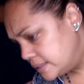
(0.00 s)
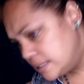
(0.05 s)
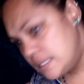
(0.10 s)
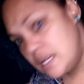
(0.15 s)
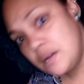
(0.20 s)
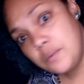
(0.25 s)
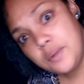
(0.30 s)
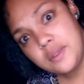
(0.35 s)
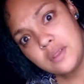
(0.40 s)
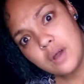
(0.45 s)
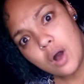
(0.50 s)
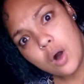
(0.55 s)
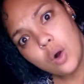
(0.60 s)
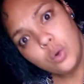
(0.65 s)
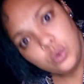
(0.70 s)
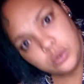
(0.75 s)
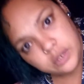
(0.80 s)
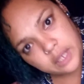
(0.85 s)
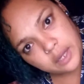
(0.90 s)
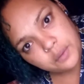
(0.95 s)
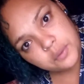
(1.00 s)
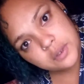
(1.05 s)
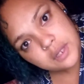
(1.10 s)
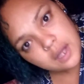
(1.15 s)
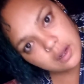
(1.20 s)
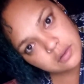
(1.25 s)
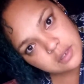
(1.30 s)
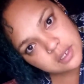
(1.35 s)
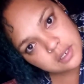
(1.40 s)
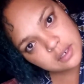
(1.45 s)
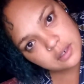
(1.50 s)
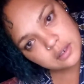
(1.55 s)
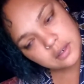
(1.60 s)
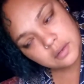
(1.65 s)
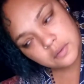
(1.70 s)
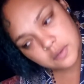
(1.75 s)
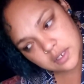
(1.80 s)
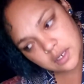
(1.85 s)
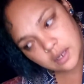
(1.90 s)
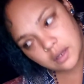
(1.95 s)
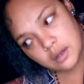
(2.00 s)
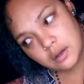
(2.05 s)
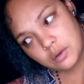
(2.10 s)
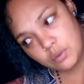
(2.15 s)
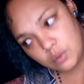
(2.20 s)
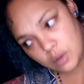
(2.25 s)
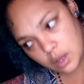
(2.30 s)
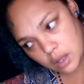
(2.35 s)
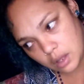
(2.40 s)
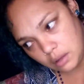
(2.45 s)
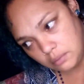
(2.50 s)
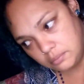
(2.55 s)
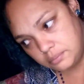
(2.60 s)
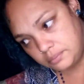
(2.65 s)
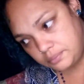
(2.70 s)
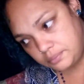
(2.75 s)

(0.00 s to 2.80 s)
And I went the whole day without it. And I was like, okay,